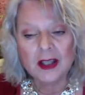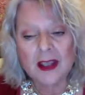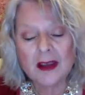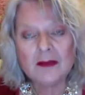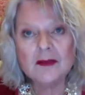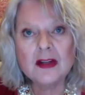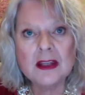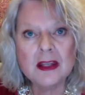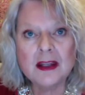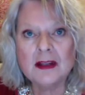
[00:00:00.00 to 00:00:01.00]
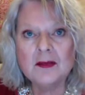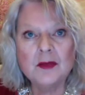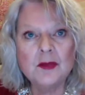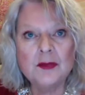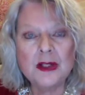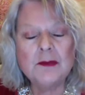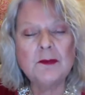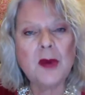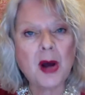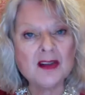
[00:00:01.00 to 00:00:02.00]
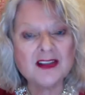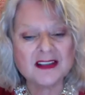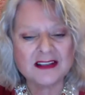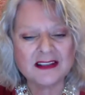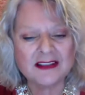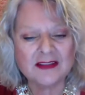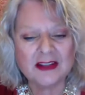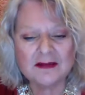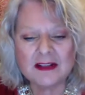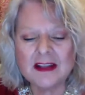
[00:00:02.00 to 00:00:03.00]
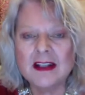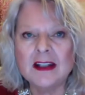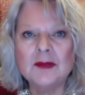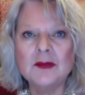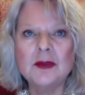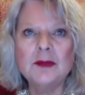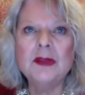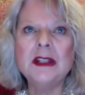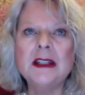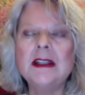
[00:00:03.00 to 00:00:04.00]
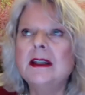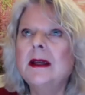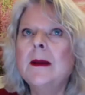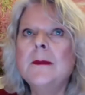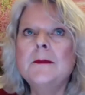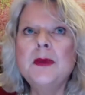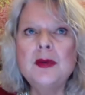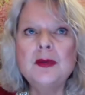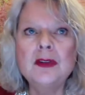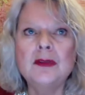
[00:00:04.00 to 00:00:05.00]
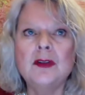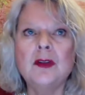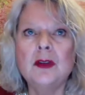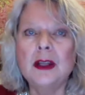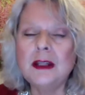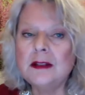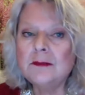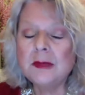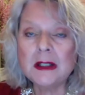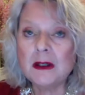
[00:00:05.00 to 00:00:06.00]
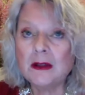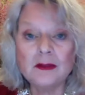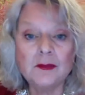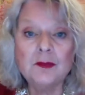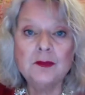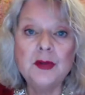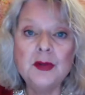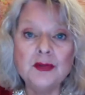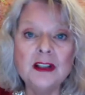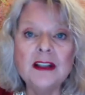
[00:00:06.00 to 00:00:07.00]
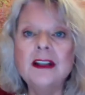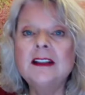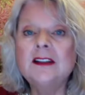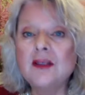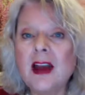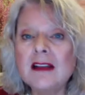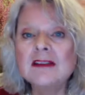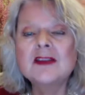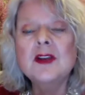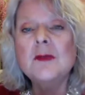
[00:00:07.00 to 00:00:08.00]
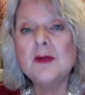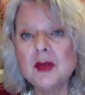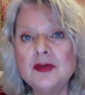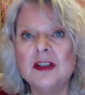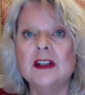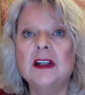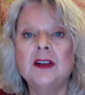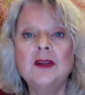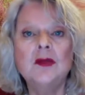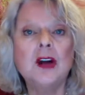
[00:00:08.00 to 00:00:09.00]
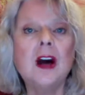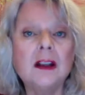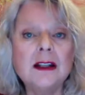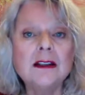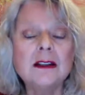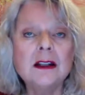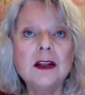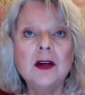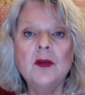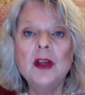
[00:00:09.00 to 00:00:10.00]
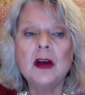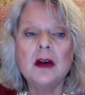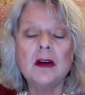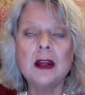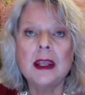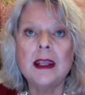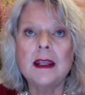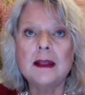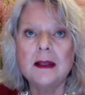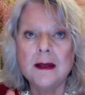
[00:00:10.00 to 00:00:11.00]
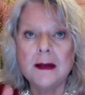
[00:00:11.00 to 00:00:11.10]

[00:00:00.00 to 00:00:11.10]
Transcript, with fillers: everything will be positive, everything will be beautiful. And because beauty attracts beauty, you call it, we are a